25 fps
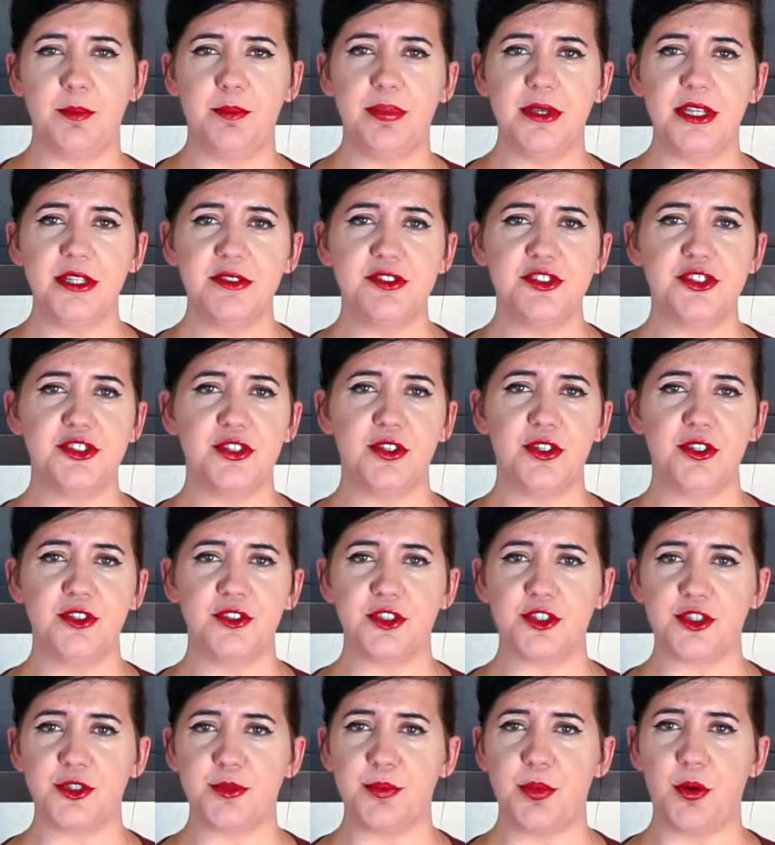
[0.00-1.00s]
beef
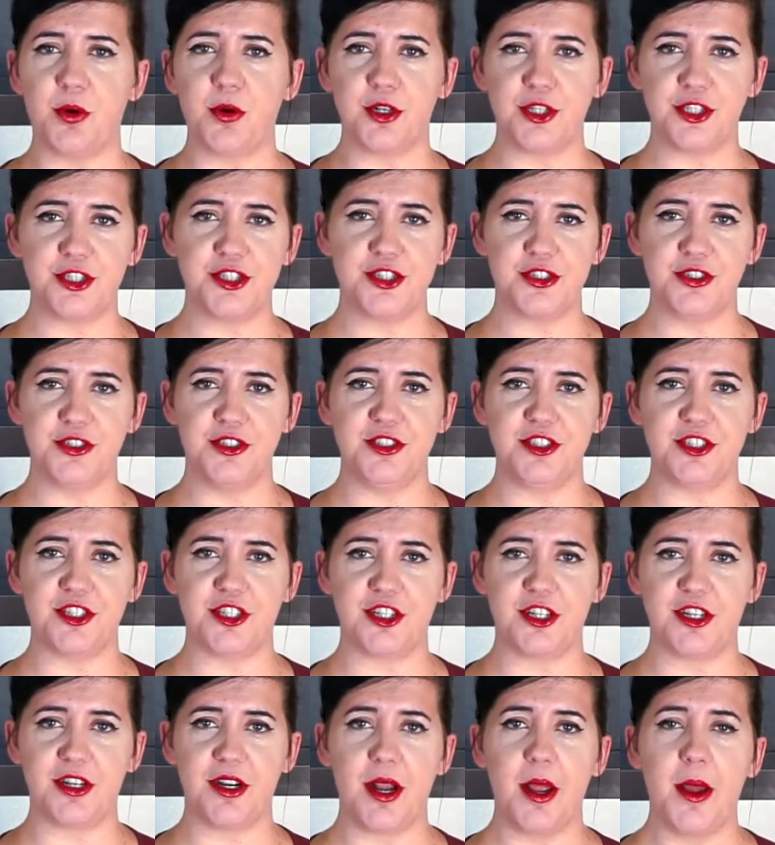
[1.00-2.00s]
shoulder, pork
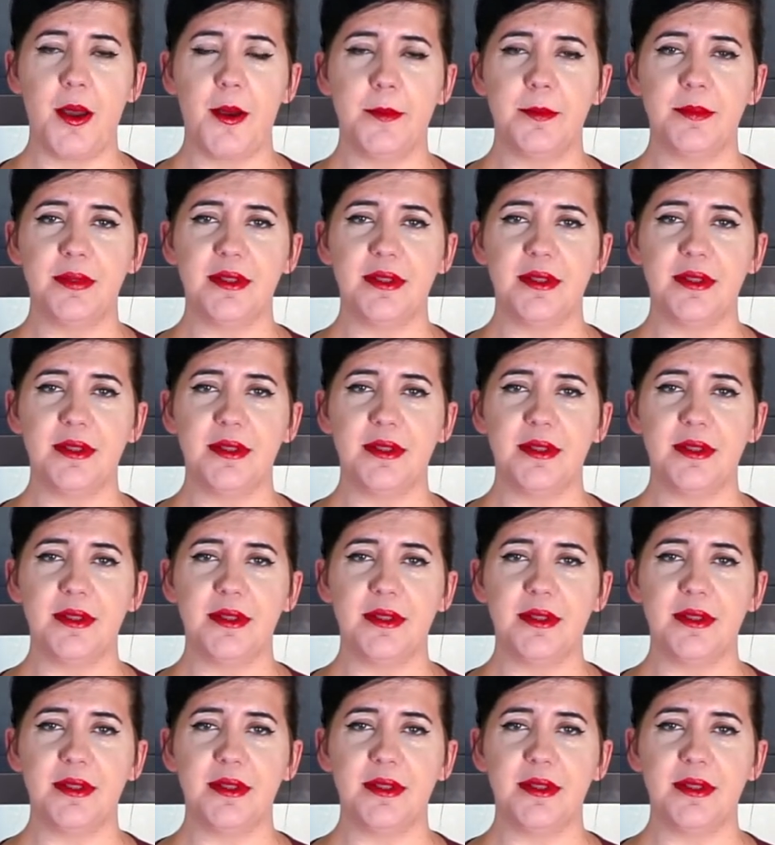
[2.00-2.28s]
shoulder,